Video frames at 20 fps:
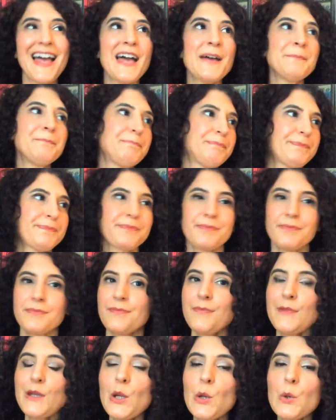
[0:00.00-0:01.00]
And
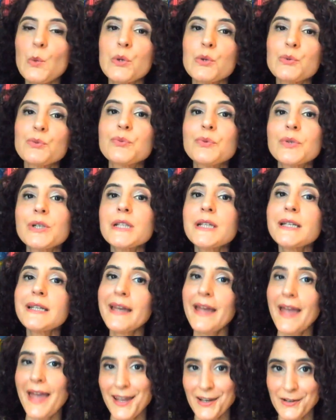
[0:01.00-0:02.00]
what
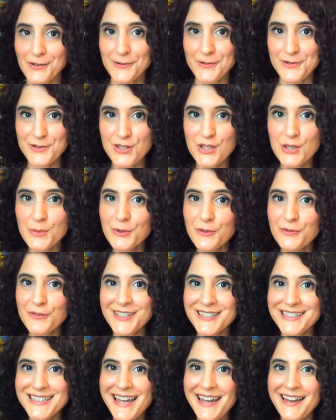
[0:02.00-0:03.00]
really anchors the
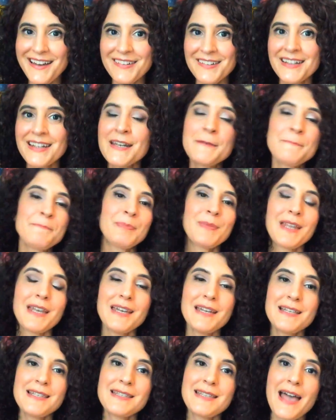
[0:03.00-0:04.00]
movie down
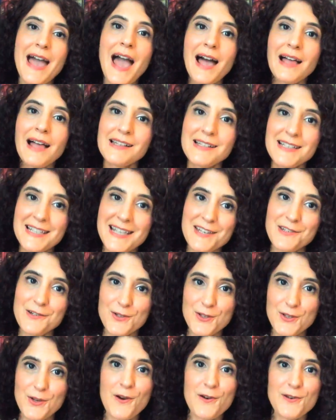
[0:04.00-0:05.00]
is Alexander
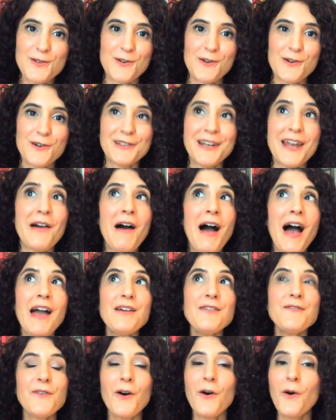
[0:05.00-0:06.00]
Skarsgard. Now,
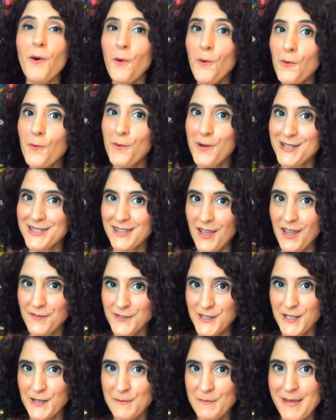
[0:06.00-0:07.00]
I always
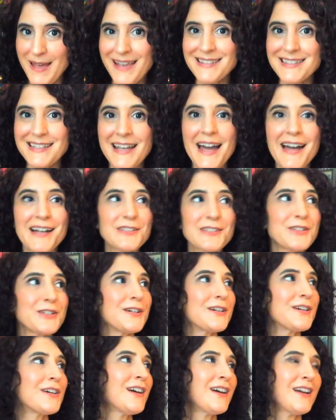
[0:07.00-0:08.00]
loved him as an
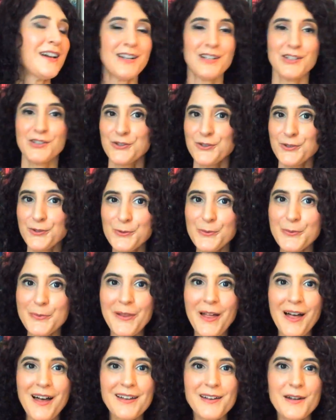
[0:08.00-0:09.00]
actor. True
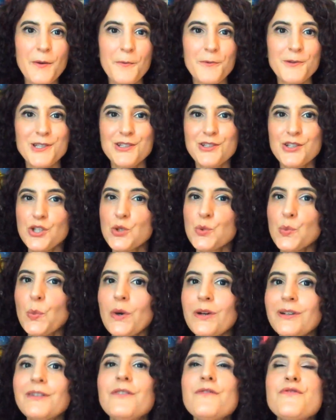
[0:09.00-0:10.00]
Blood was just
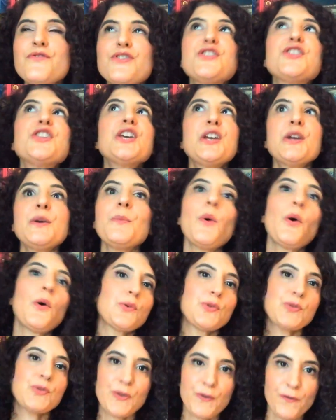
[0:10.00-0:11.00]
one of the
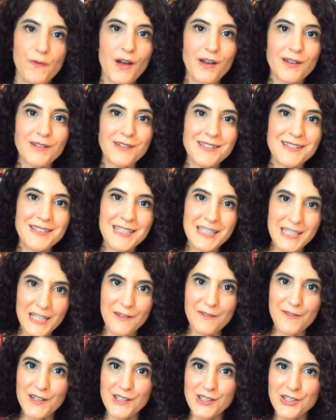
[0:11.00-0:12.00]
most fun
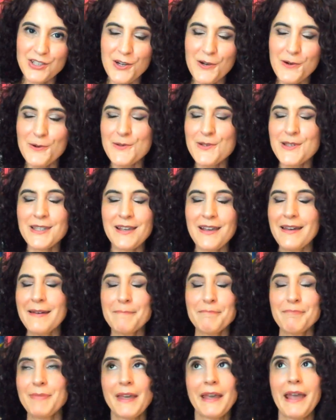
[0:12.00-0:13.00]
TV shows
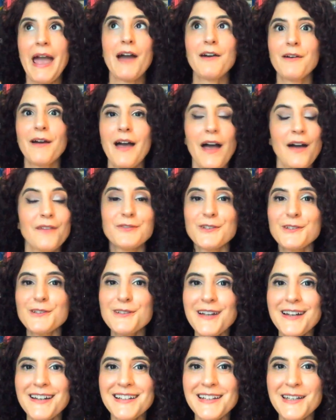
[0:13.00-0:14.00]
like ever,
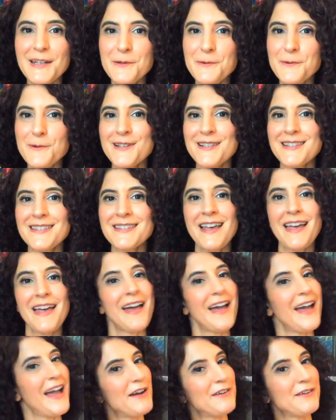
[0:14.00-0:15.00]
and he was
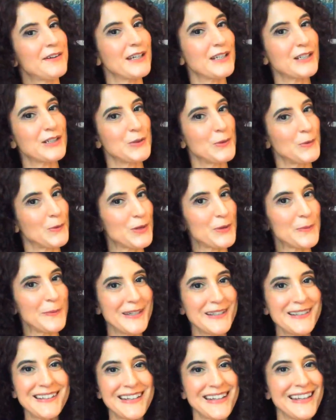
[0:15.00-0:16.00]
Eric
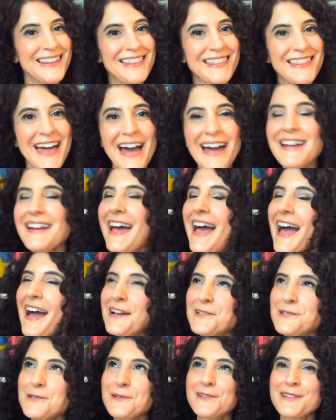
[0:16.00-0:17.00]
Northman in that
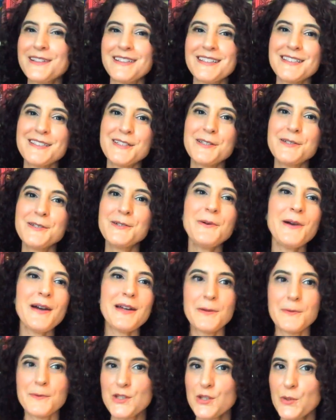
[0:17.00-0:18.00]
actually too,
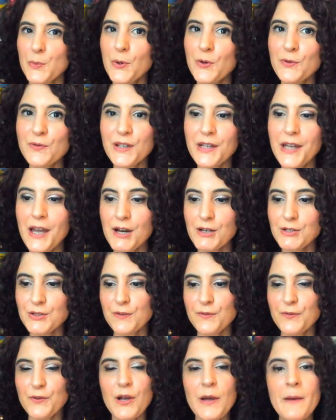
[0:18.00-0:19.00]
and it was the perfect
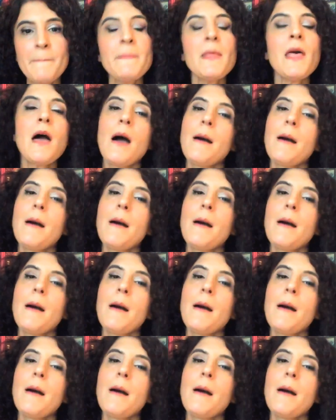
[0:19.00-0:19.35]
character for him.